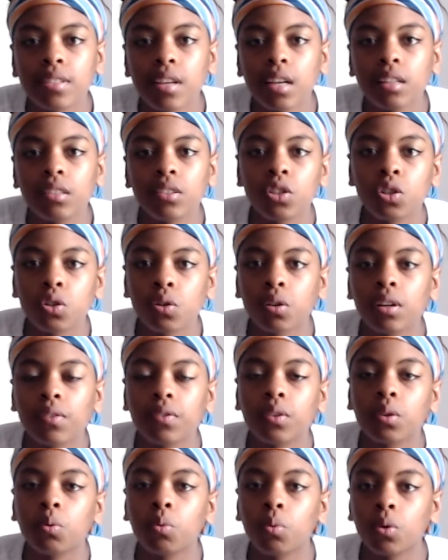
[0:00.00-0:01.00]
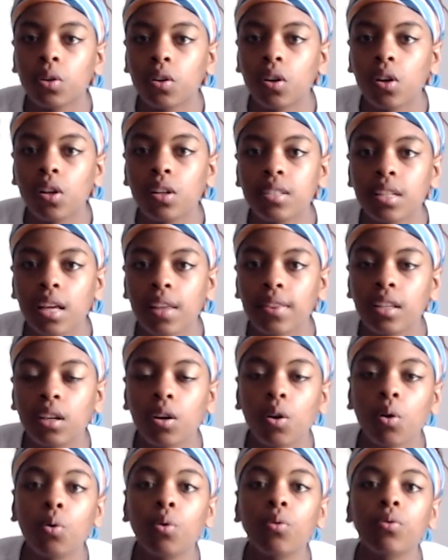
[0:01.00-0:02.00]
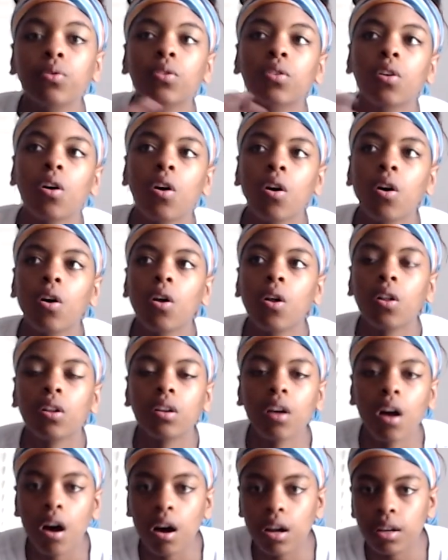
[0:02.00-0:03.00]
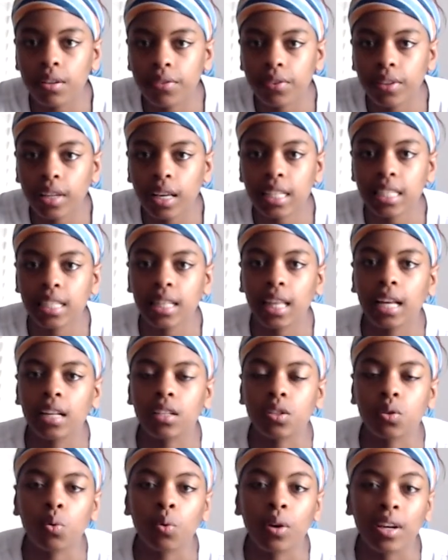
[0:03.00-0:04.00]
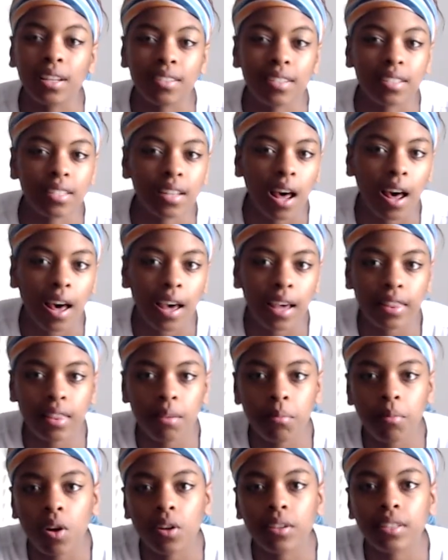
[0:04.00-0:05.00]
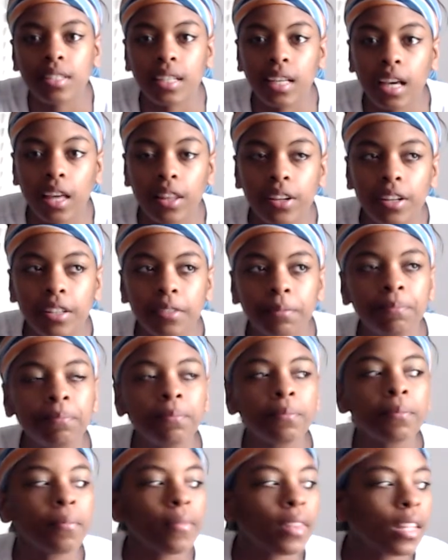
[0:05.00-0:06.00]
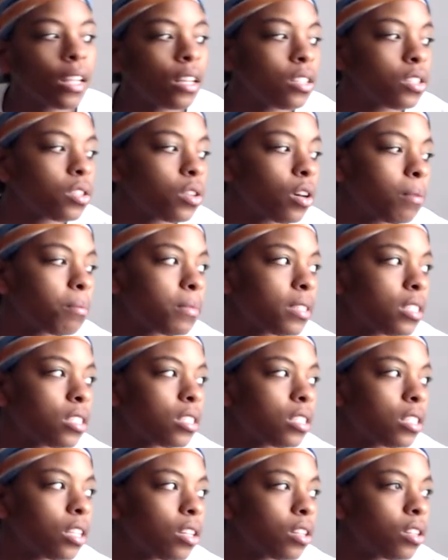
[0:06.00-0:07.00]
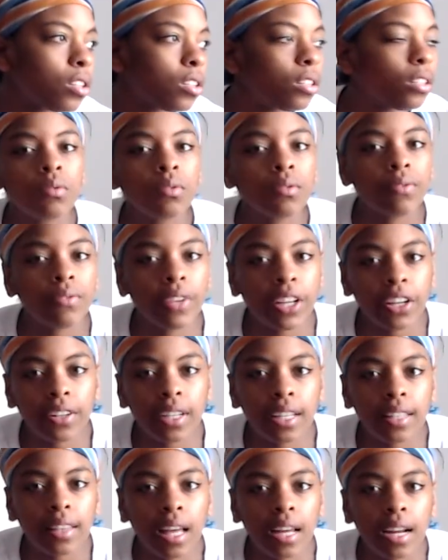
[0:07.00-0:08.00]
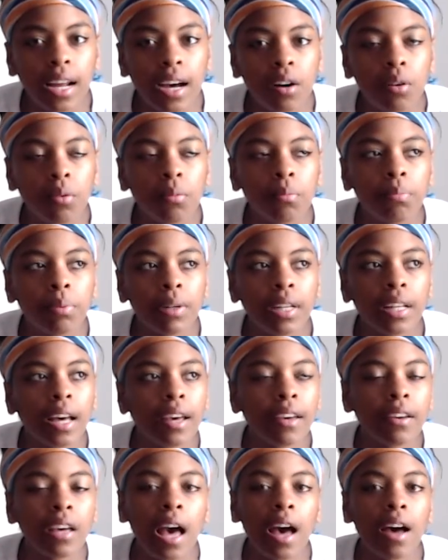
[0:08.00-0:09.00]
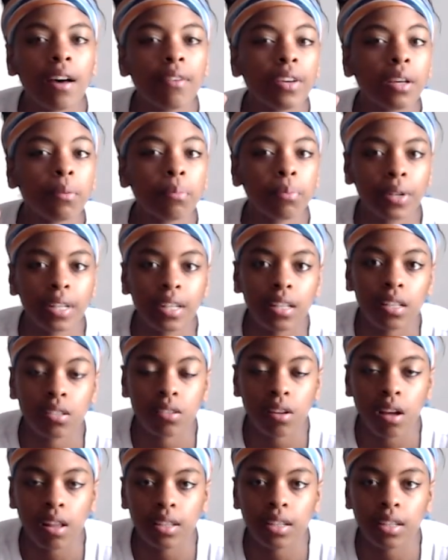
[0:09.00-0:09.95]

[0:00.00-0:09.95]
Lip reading: sure of the world and the overall conflict that is going to tie them all together. So I'm still figuring that out, but I have a pretty solid